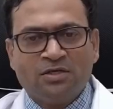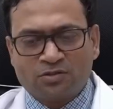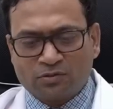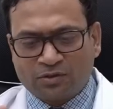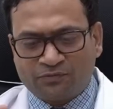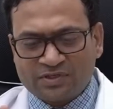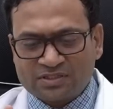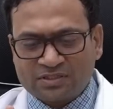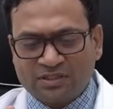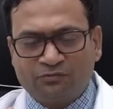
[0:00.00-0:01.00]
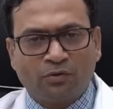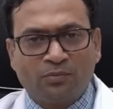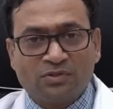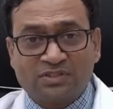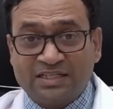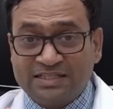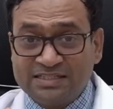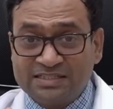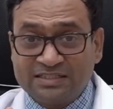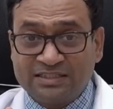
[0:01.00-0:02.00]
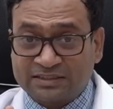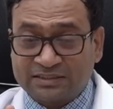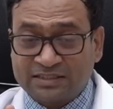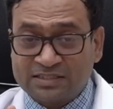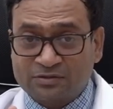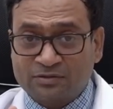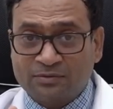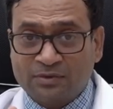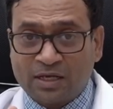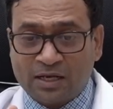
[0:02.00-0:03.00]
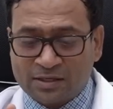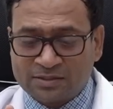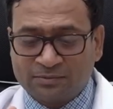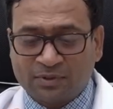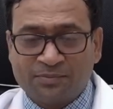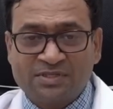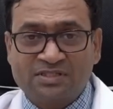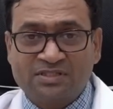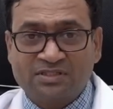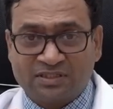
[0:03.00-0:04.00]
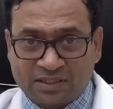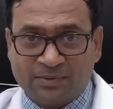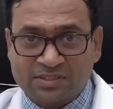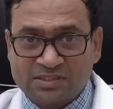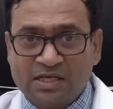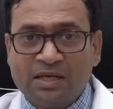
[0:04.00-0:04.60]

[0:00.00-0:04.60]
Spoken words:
So the first and foremost, the easily recognized symptom is the tremors.